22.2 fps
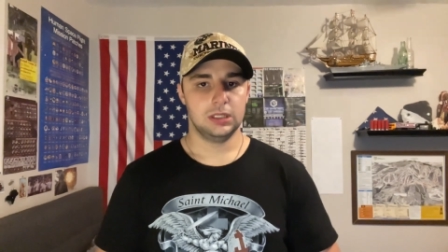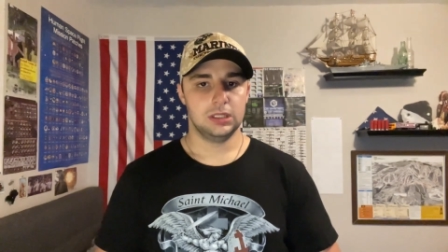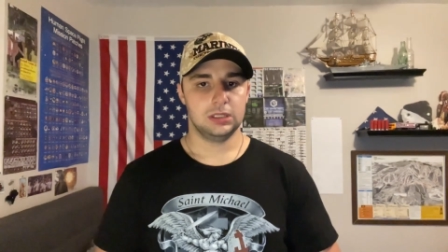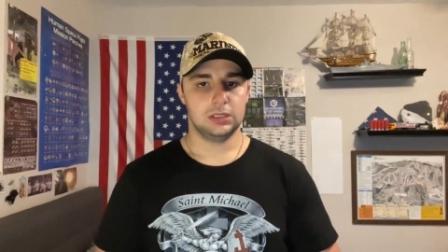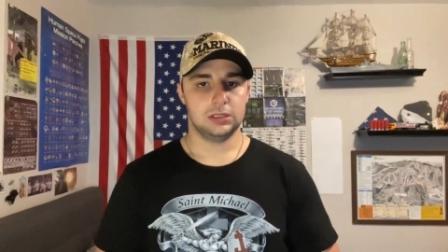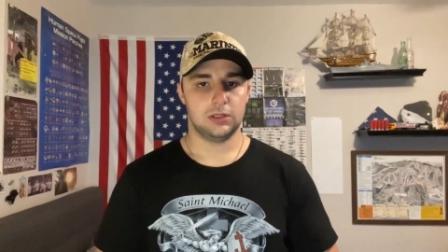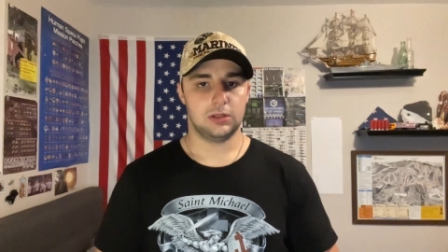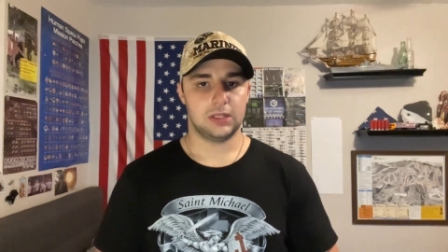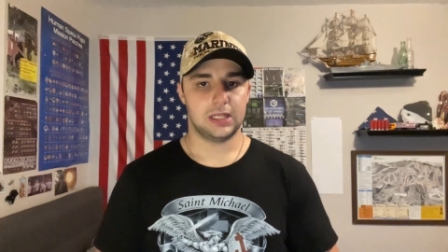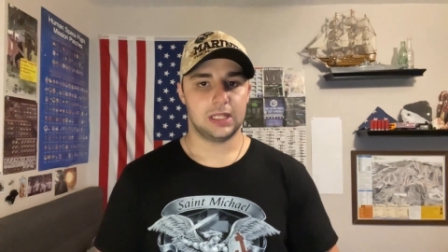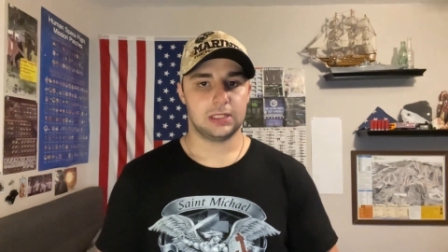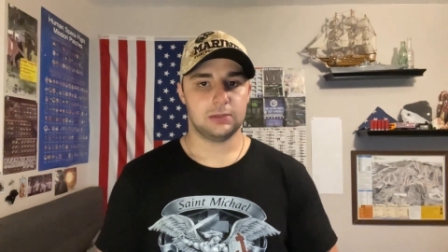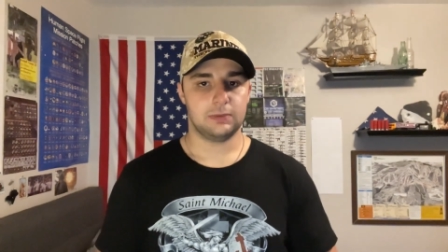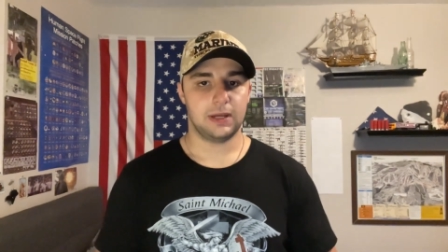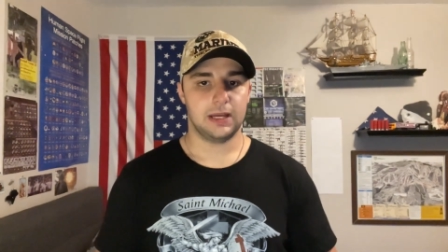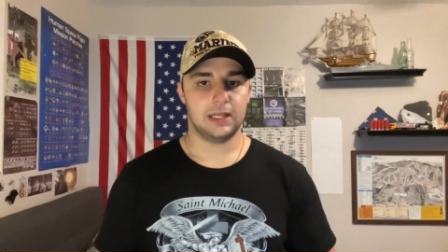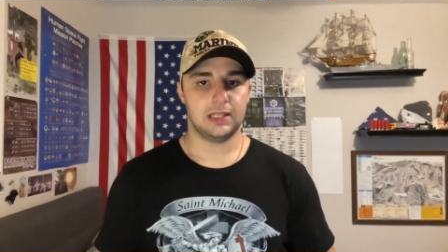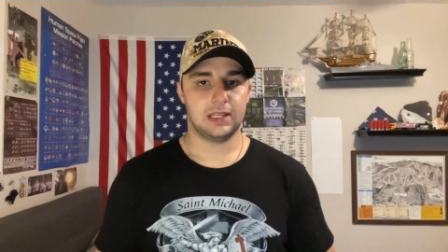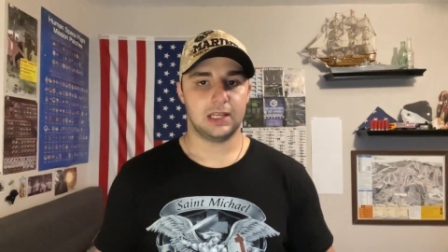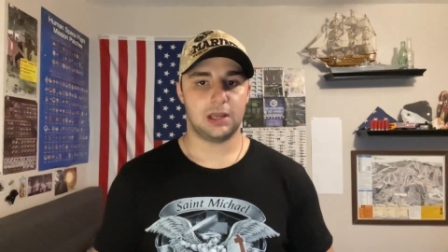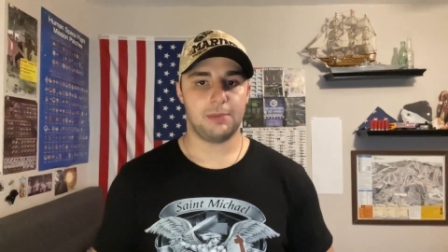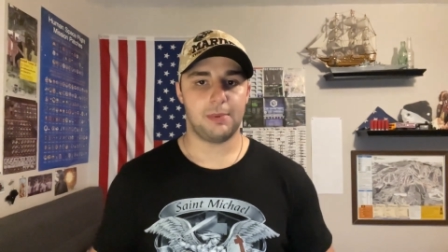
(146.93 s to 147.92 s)
so that's what I
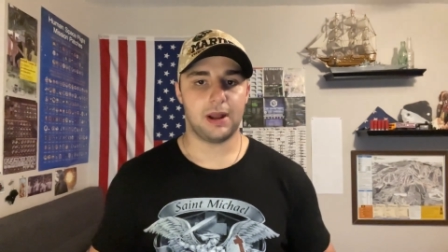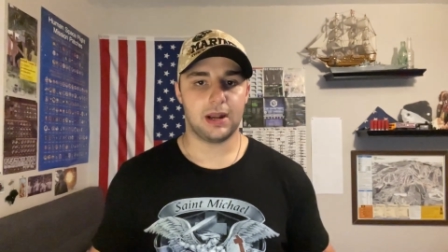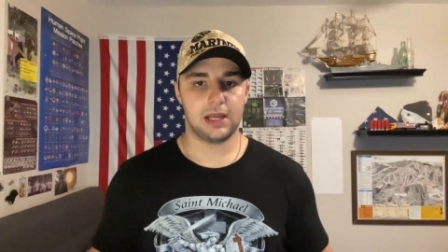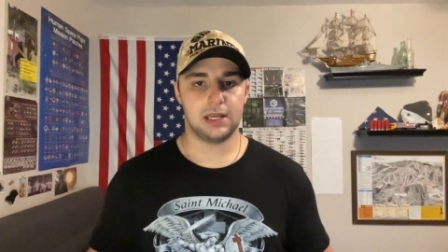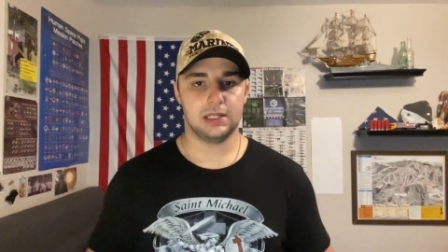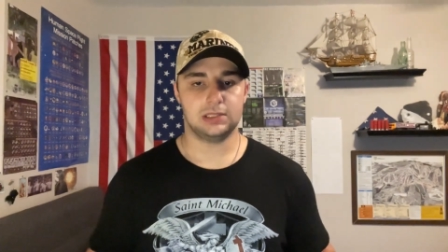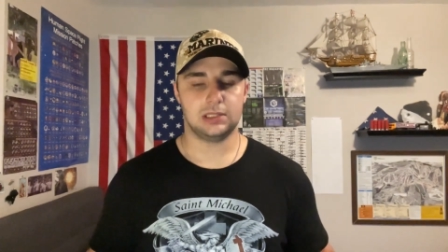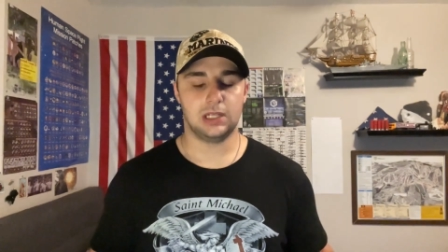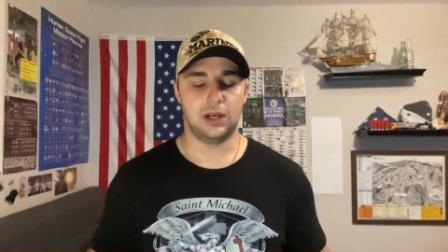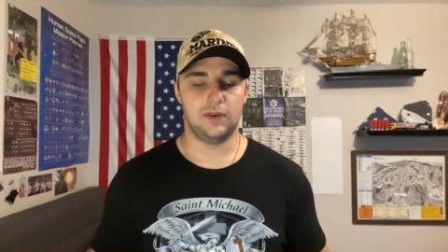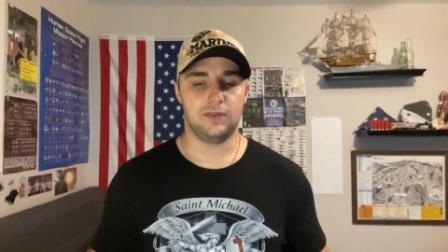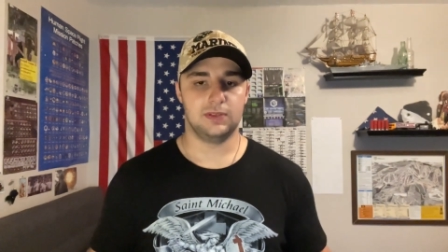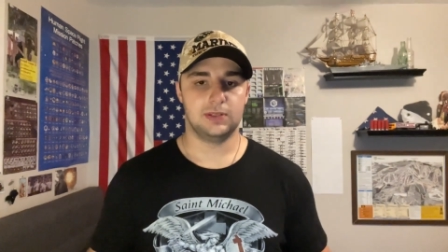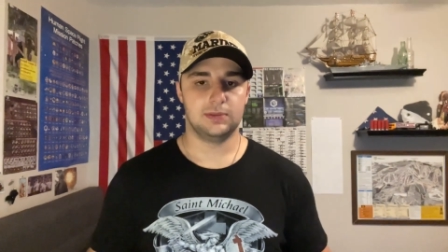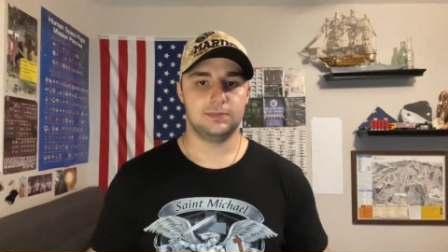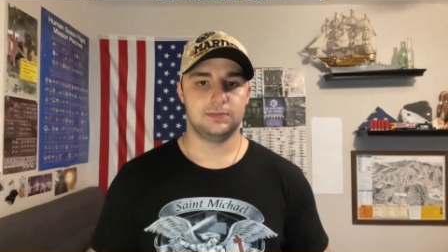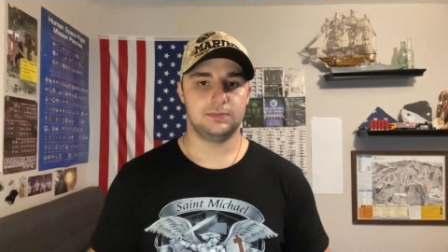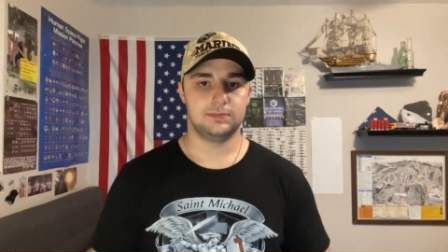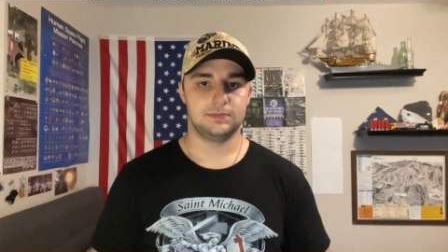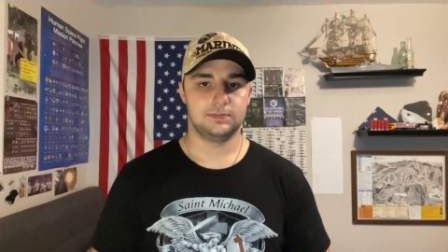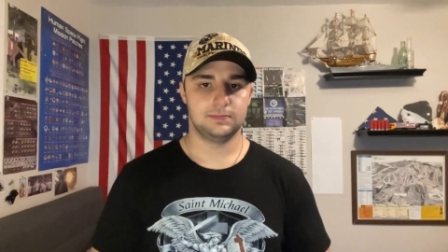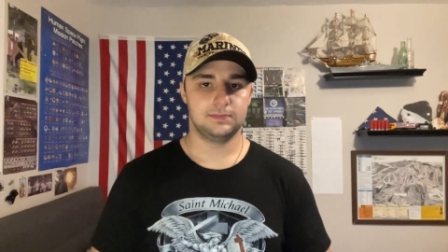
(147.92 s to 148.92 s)
like about airsoft.
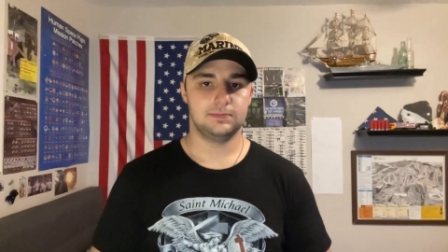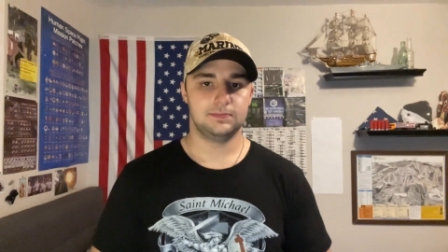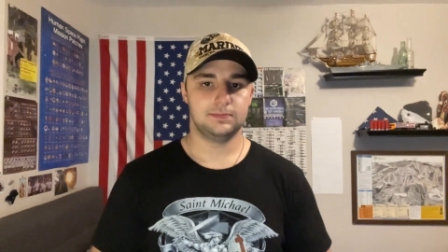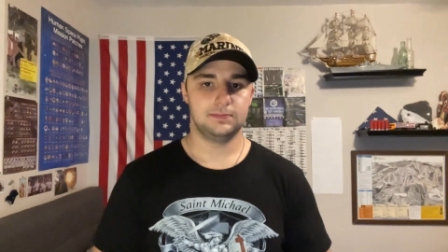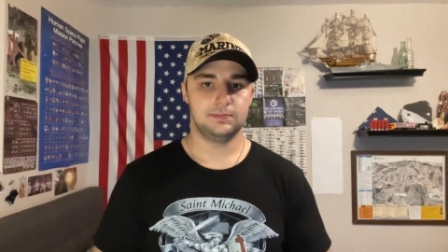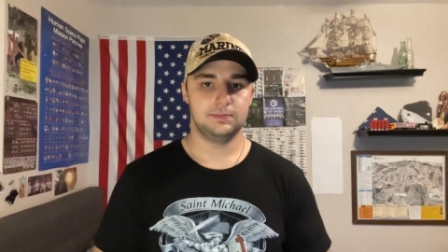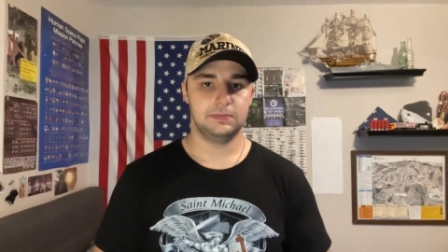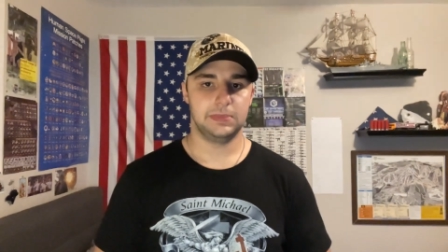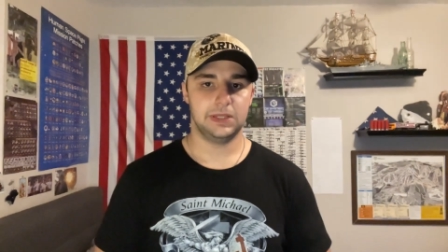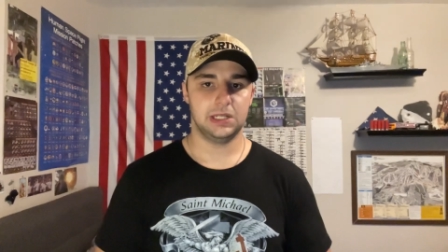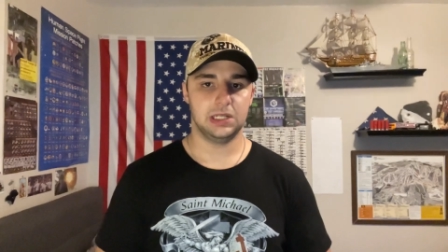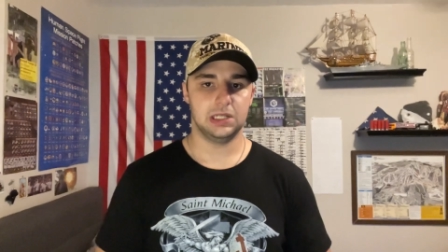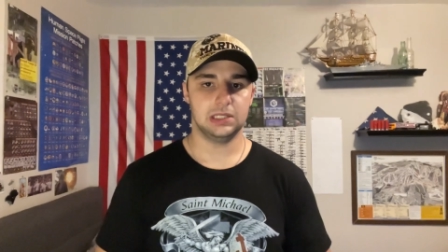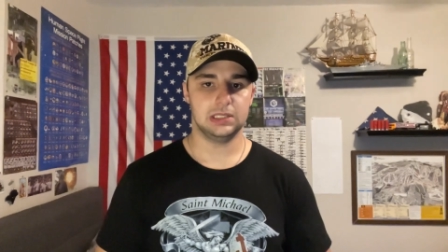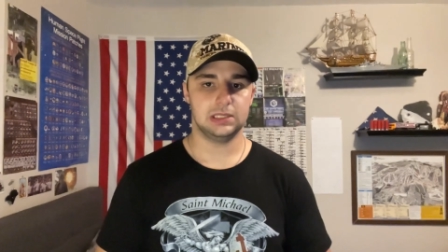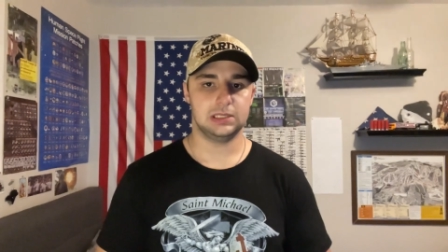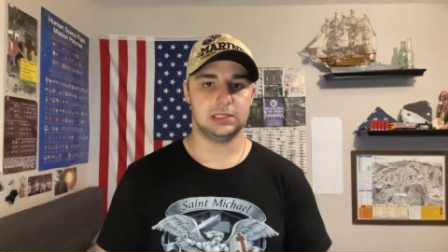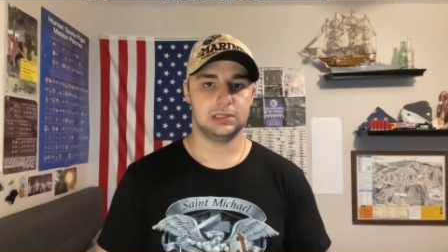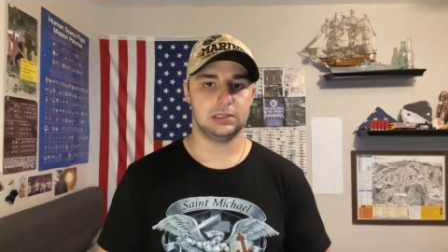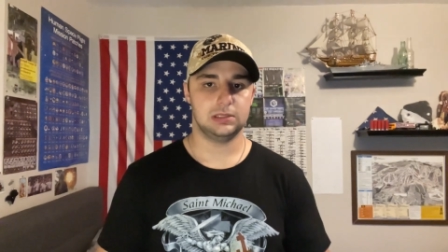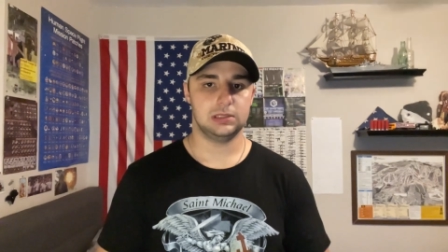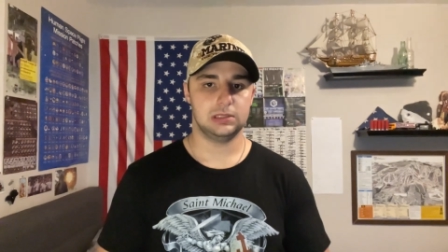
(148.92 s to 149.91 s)

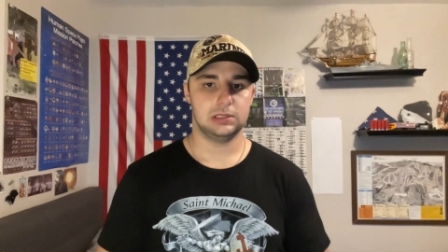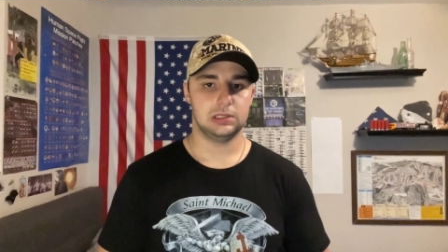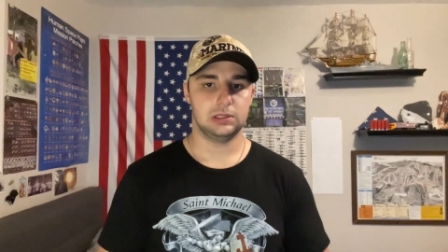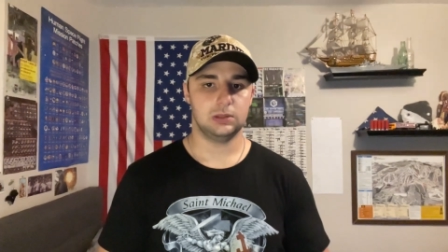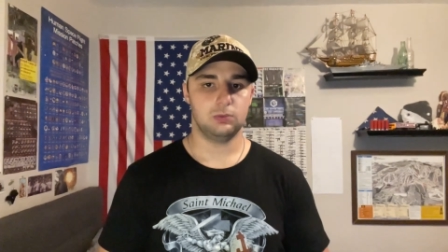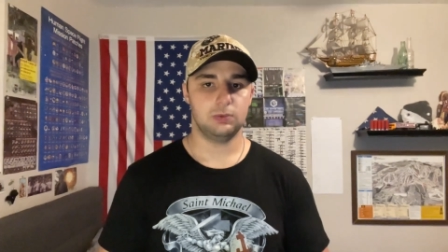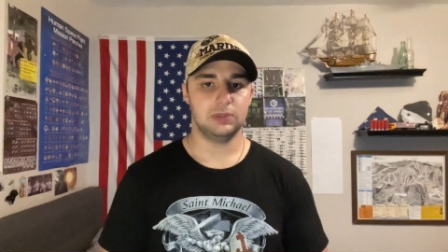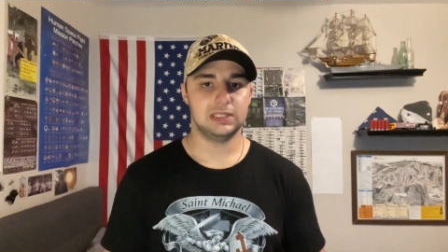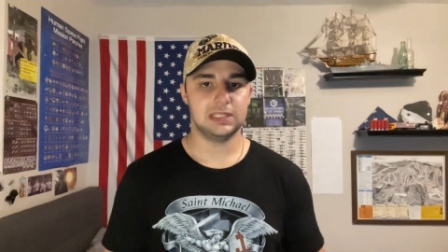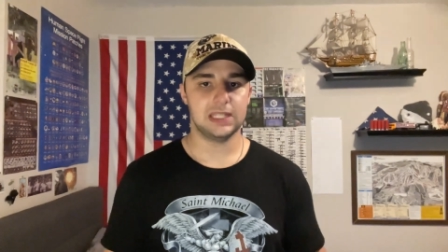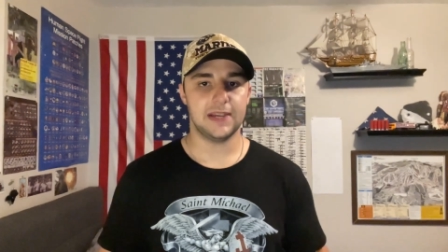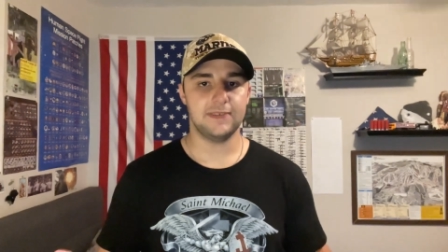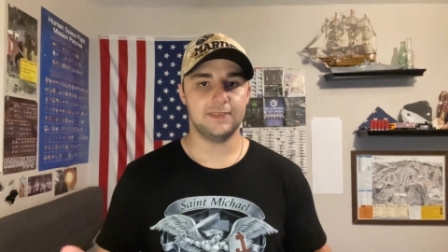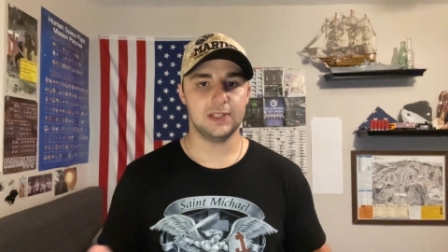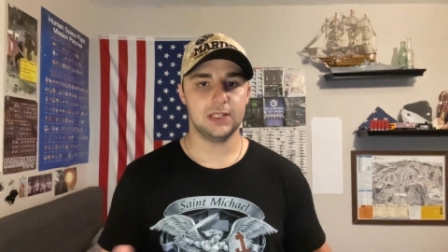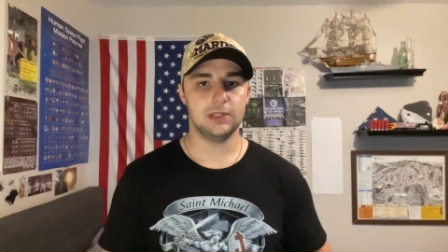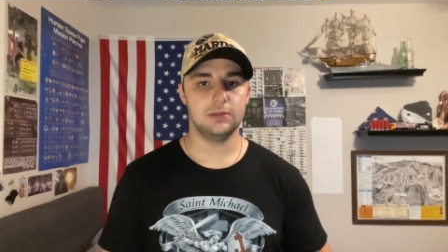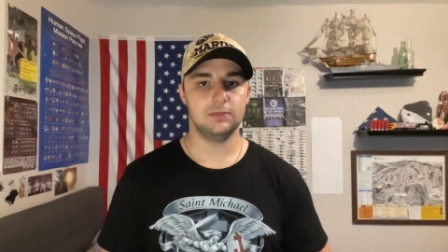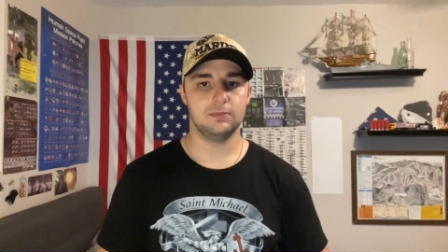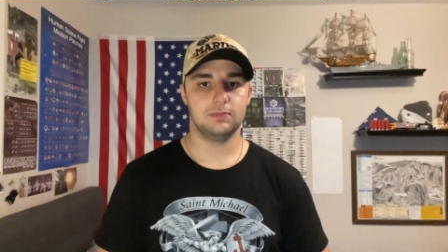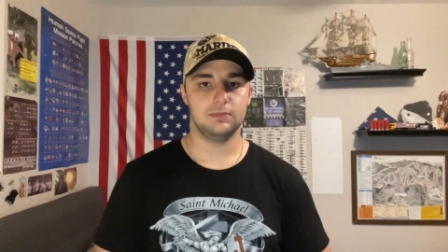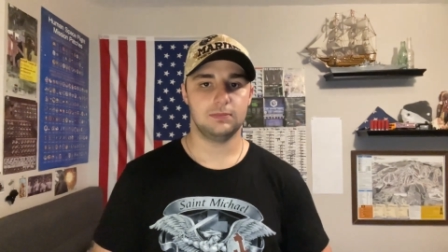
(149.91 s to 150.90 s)
Because we saved
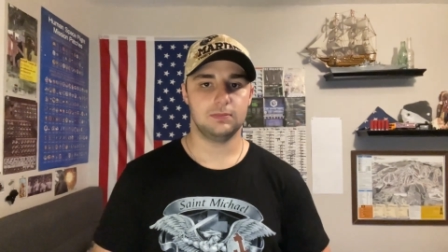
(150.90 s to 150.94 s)
it